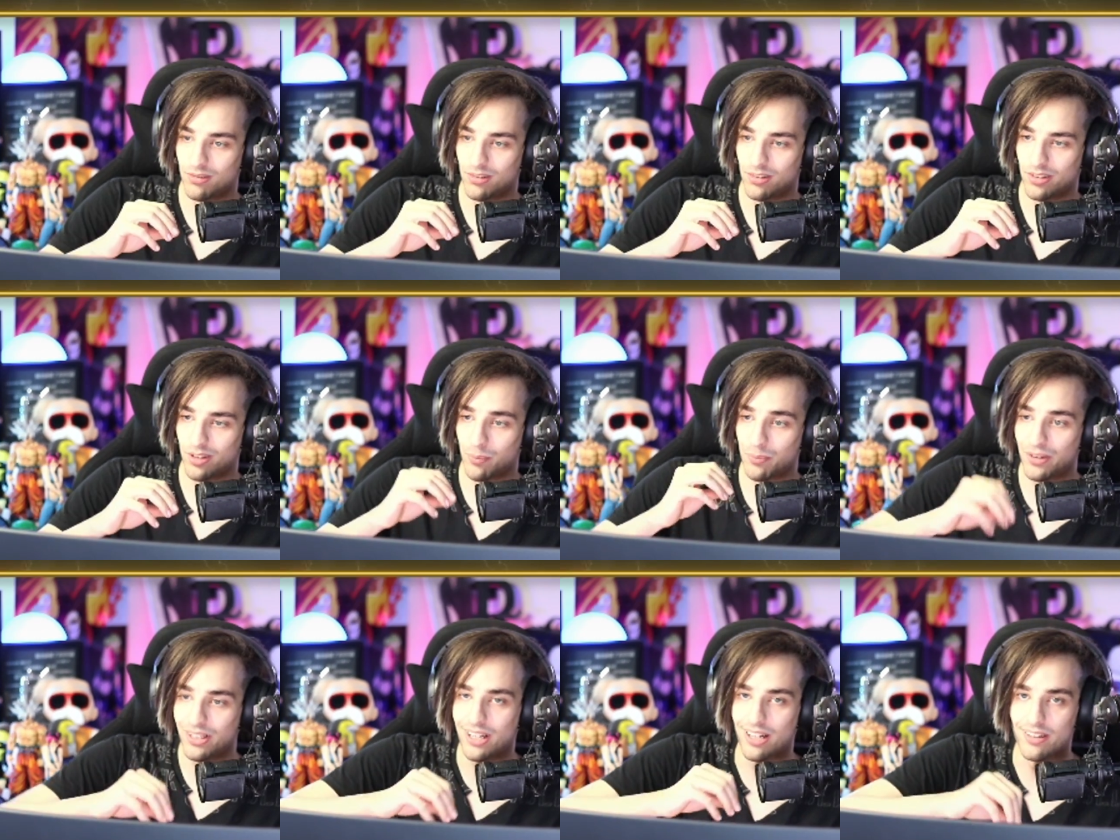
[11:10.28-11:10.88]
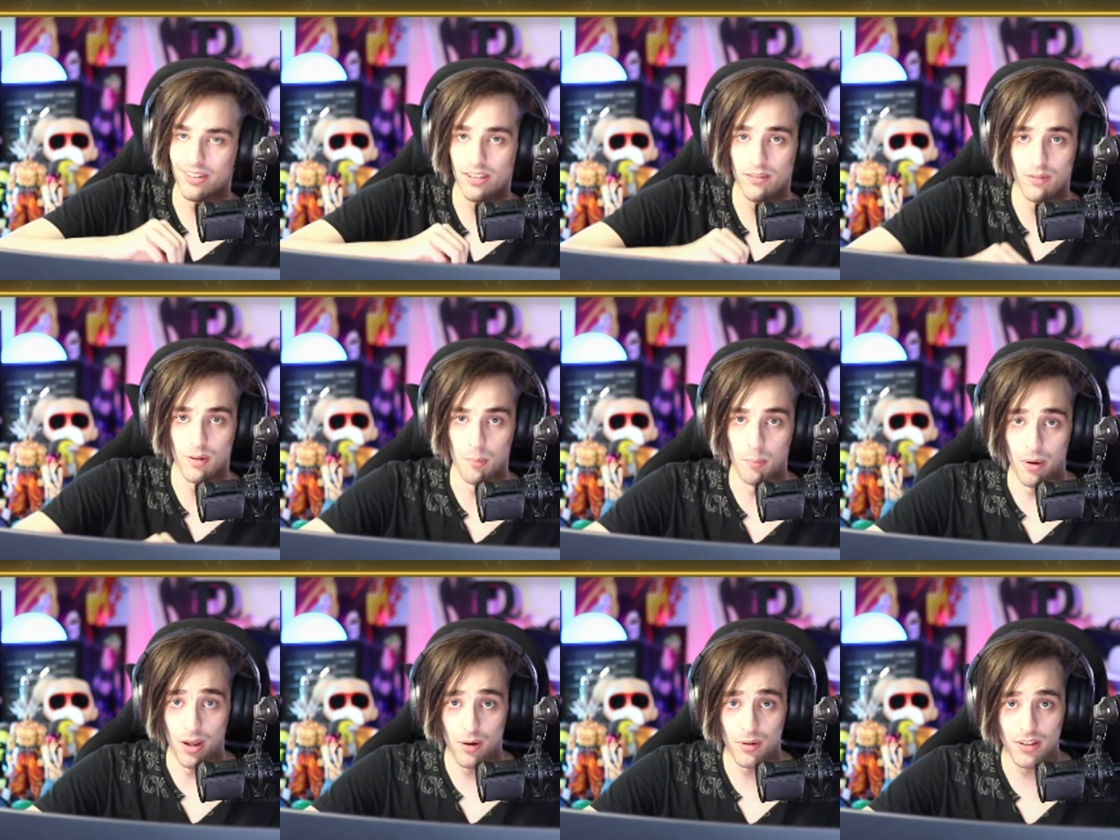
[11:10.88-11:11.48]
something that's even
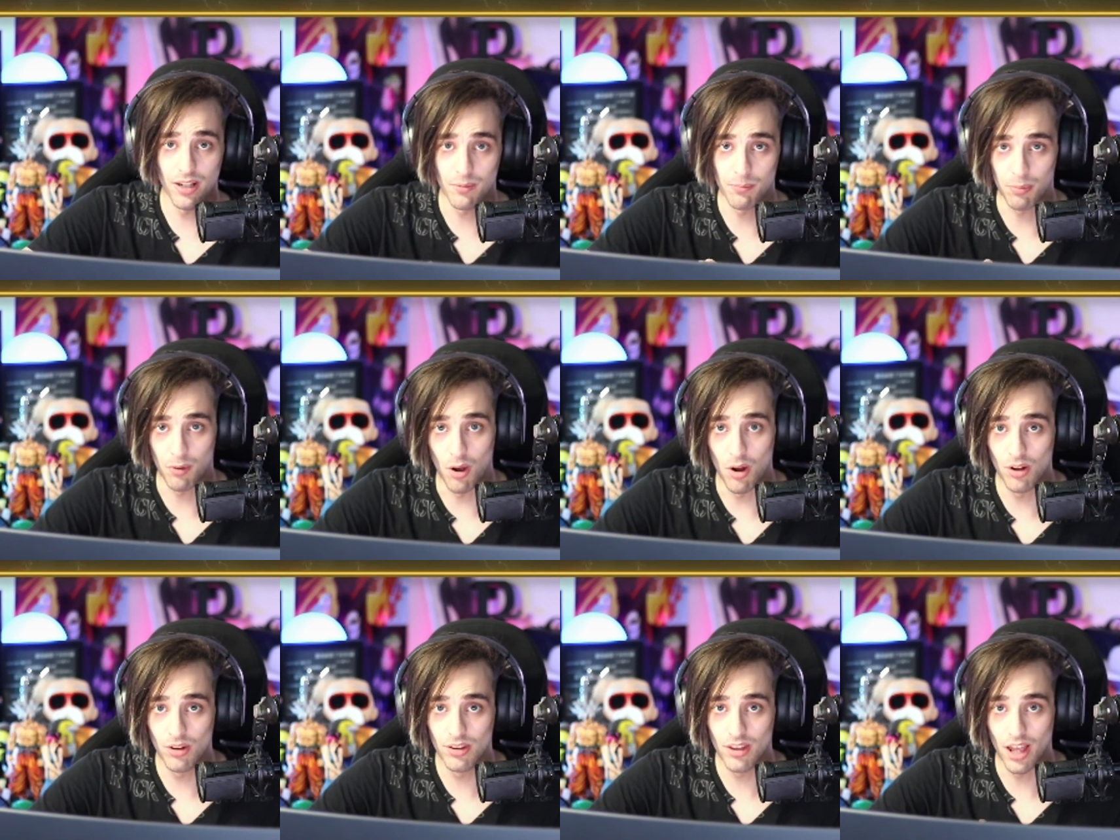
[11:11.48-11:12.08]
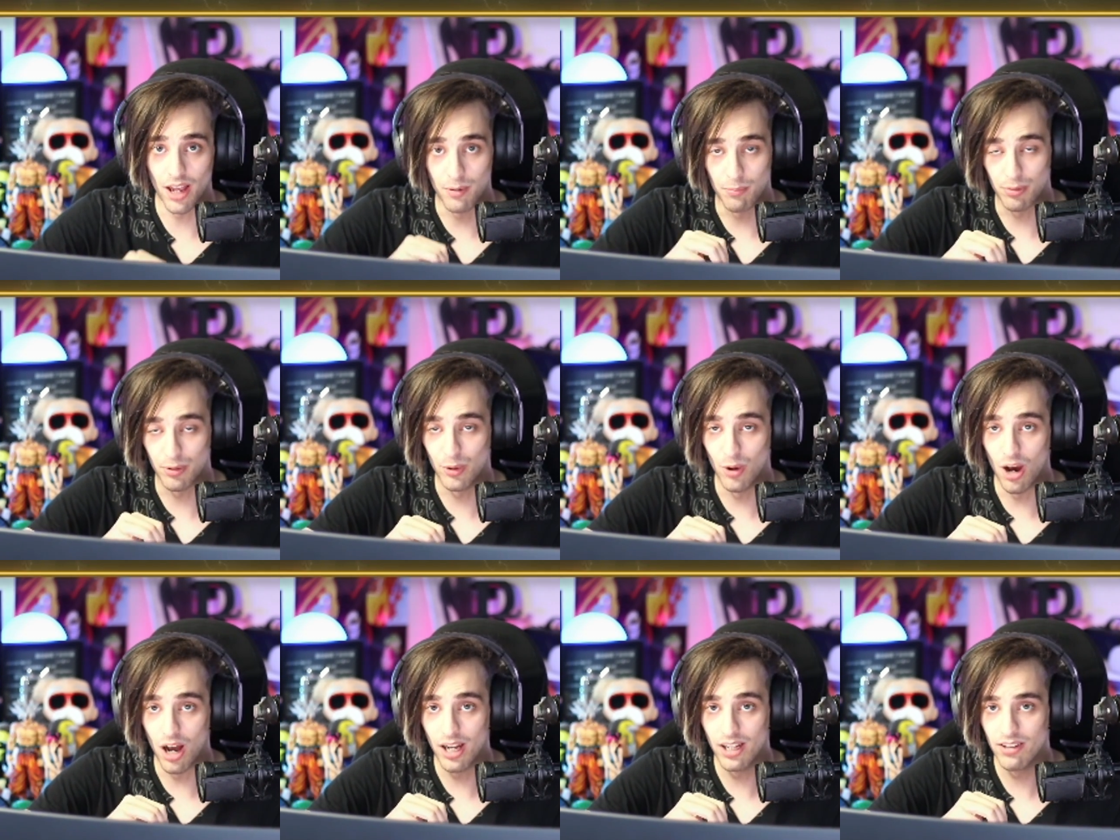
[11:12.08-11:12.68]
better than blonde and
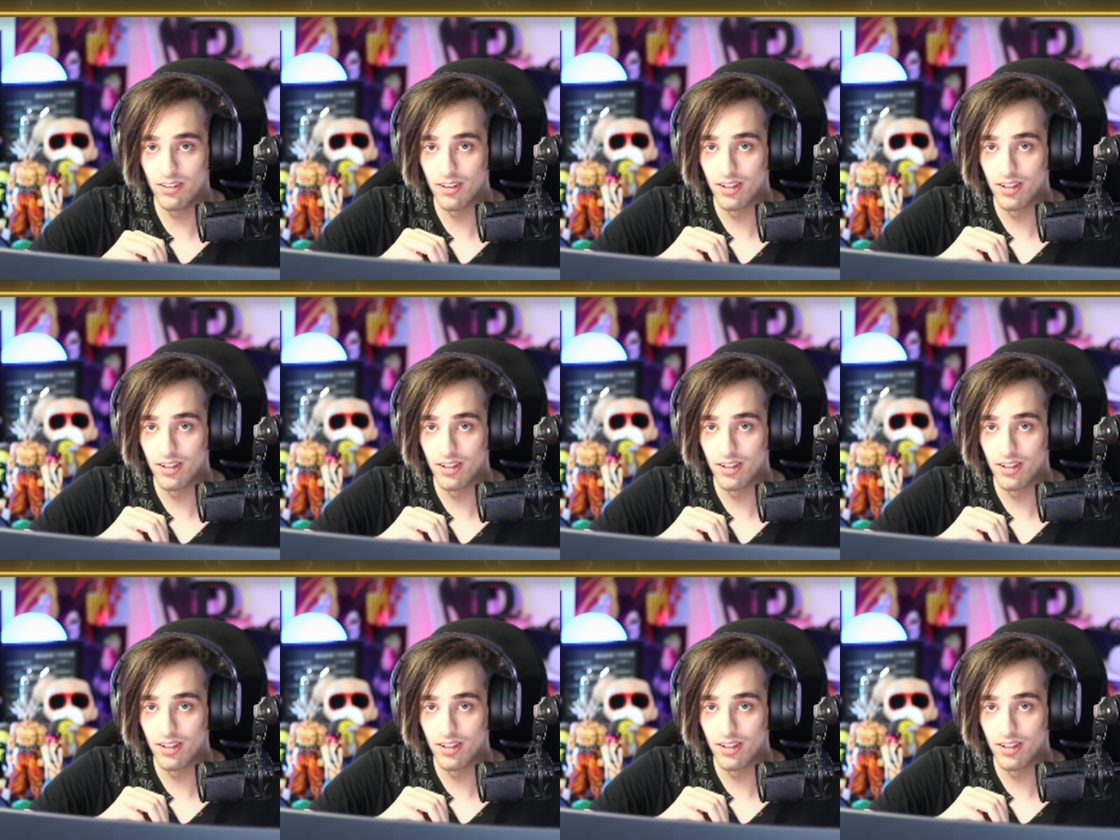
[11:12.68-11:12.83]
blue eyes